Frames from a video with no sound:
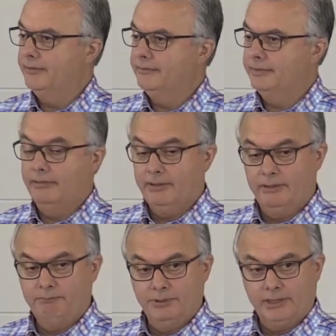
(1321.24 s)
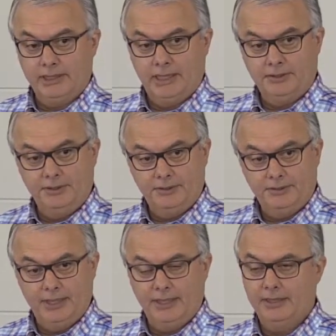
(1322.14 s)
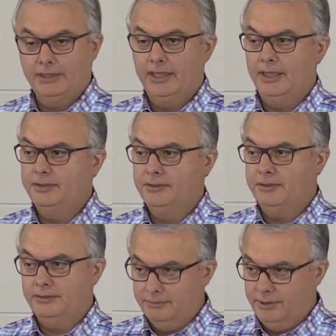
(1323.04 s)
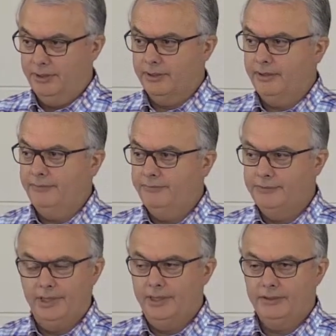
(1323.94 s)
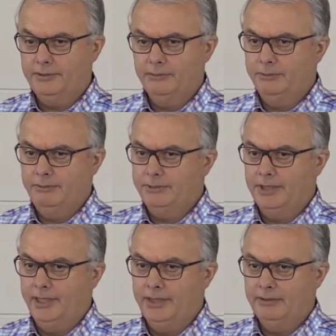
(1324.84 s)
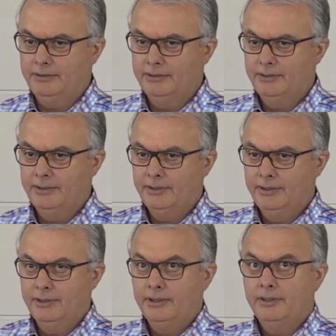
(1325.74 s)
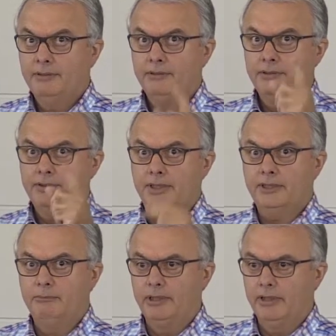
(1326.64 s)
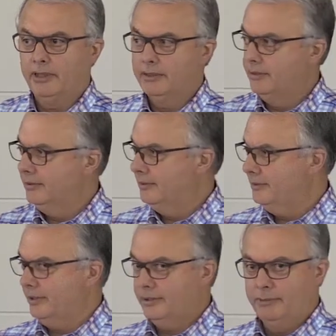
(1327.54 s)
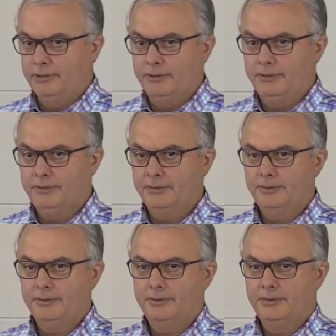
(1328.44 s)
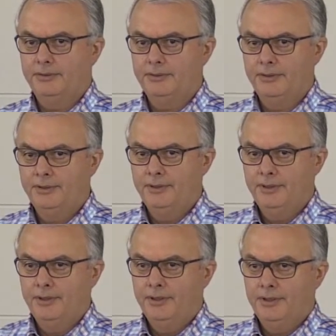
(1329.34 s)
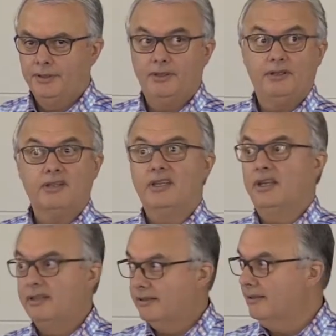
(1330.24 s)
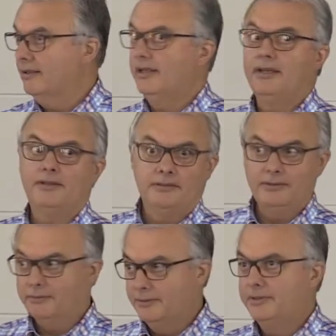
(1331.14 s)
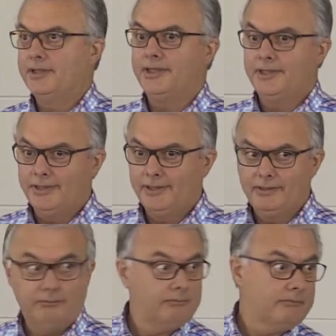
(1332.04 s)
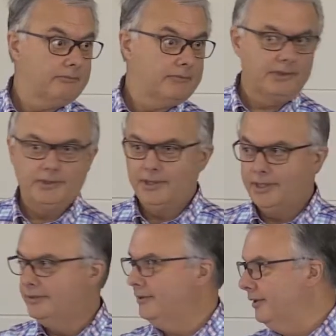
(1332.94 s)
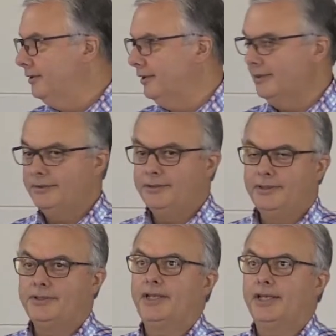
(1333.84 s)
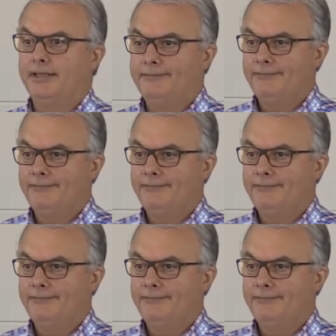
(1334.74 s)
So I put the clutch in, started the car. She says, turn it off. No, that's not where we start. Check the mirror. Check the mirrors. Okay, go through the routine. You turn your head so she can see you checking.